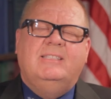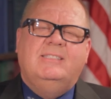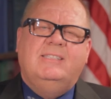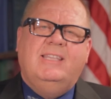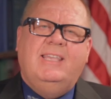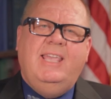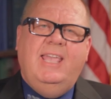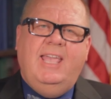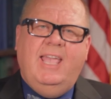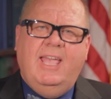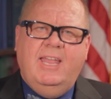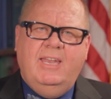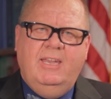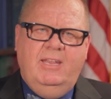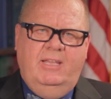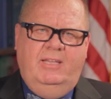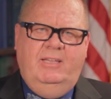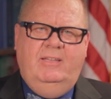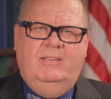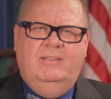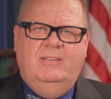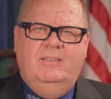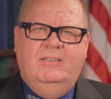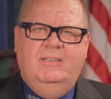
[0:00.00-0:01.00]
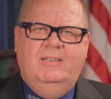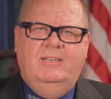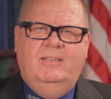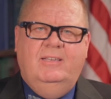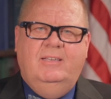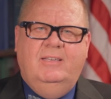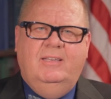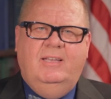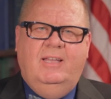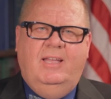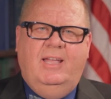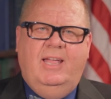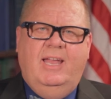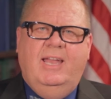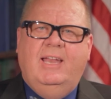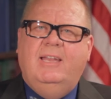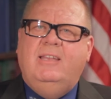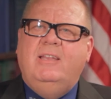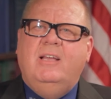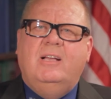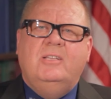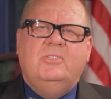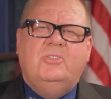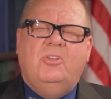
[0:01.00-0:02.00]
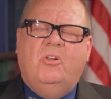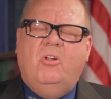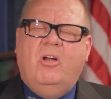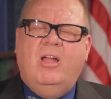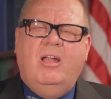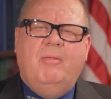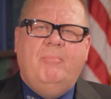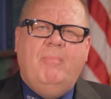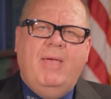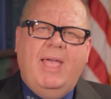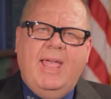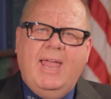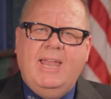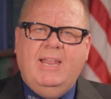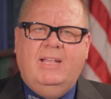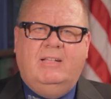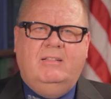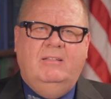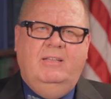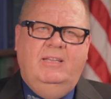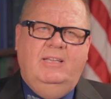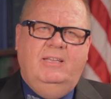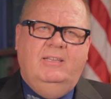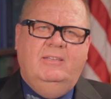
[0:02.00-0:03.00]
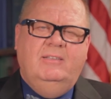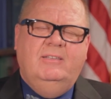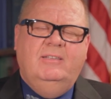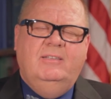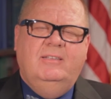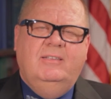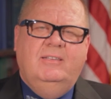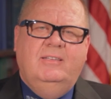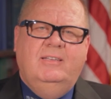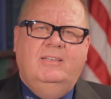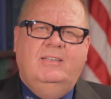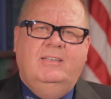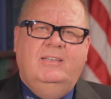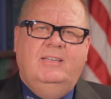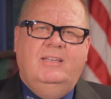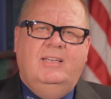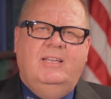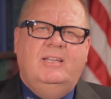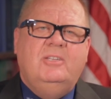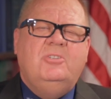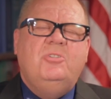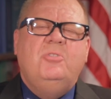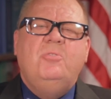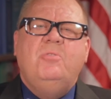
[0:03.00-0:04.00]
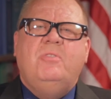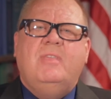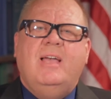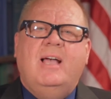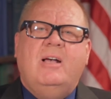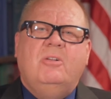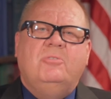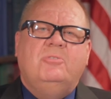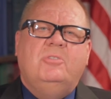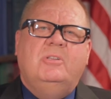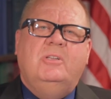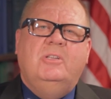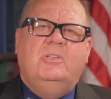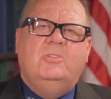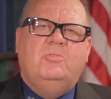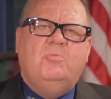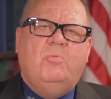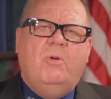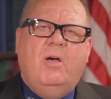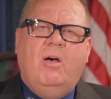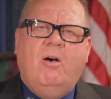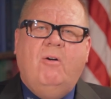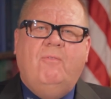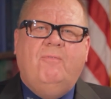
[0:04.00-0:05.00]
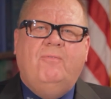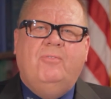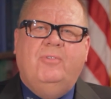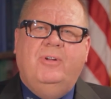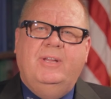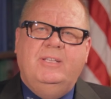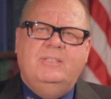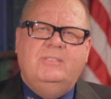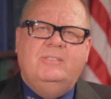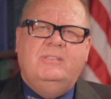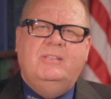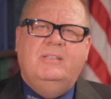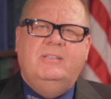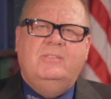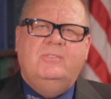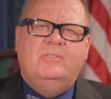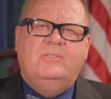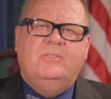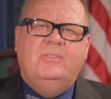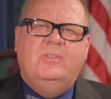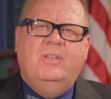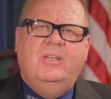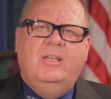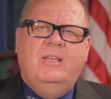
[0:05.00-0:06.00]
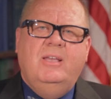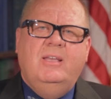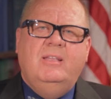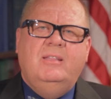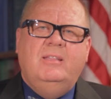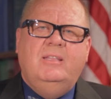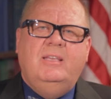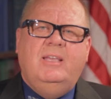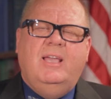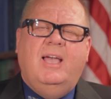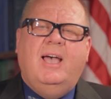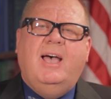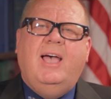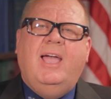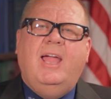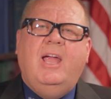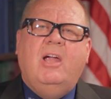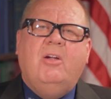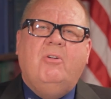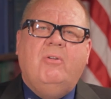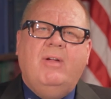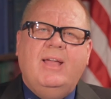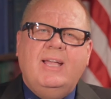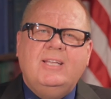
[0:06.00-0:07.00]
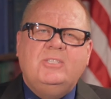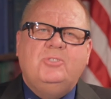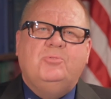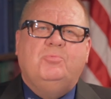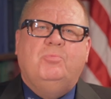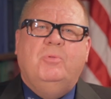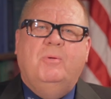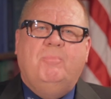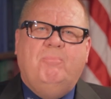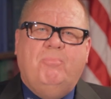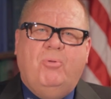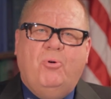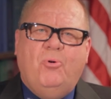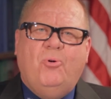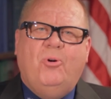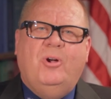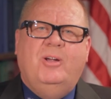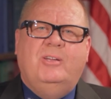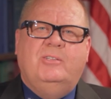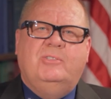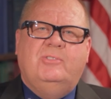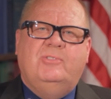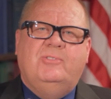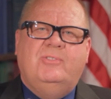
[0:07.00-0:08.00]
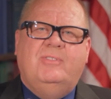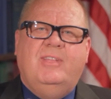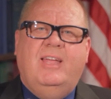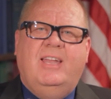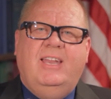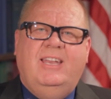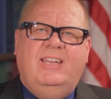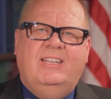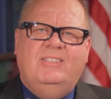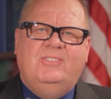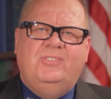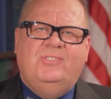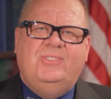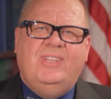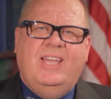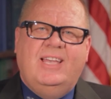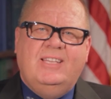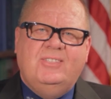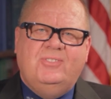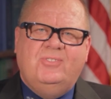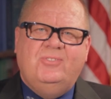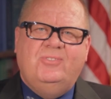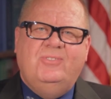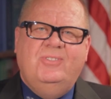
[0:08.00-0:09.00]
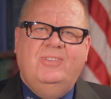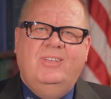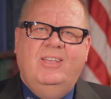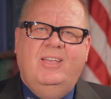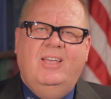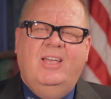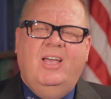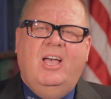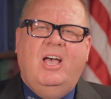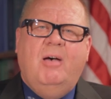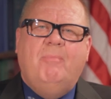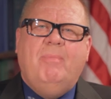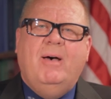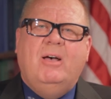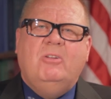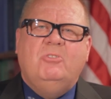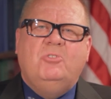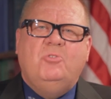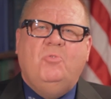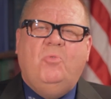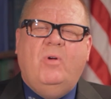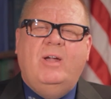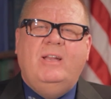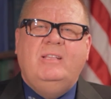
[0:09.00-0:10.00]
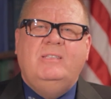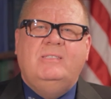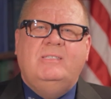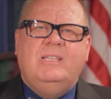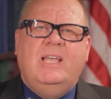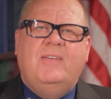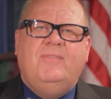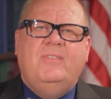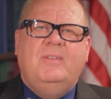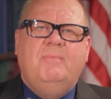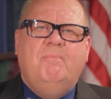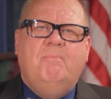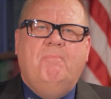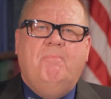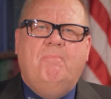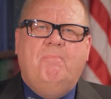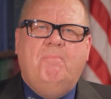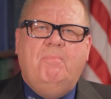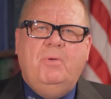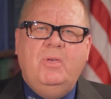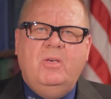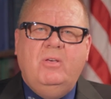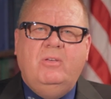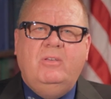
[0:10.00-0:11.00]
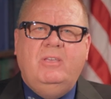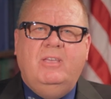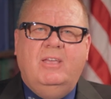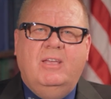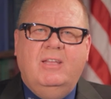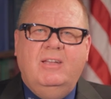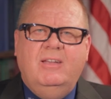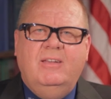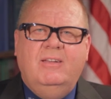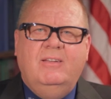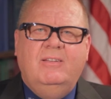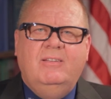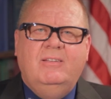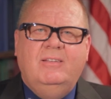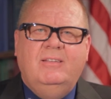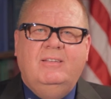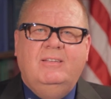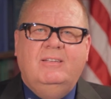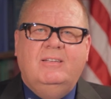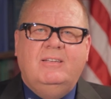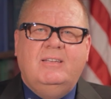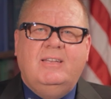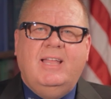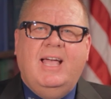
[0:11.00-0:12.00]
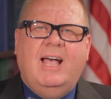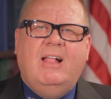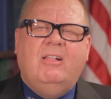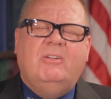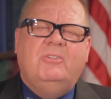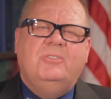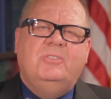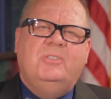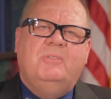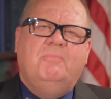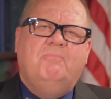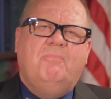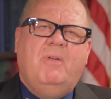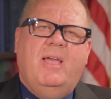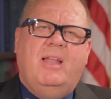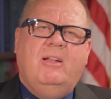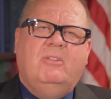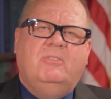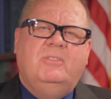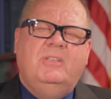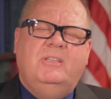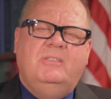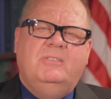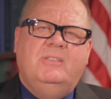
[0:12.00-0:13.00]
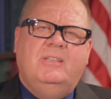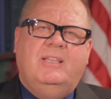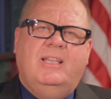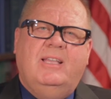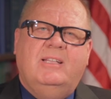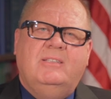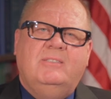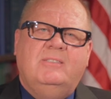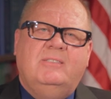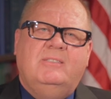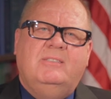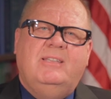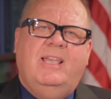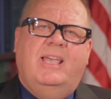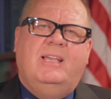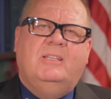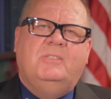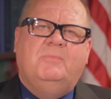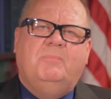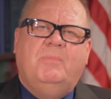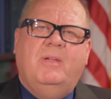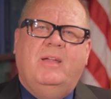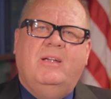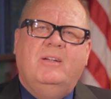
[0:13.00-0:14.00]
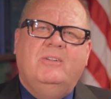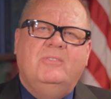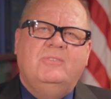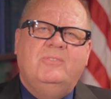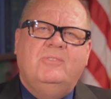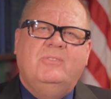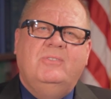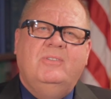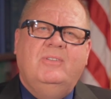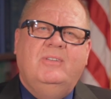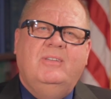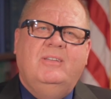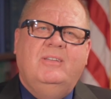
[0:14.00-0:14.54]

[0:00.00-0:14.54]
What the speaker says: it's candy, and it does it automatically. In 2012, for instance, the IRS reports that it assessed about $27 billion in penalties against taxpayers.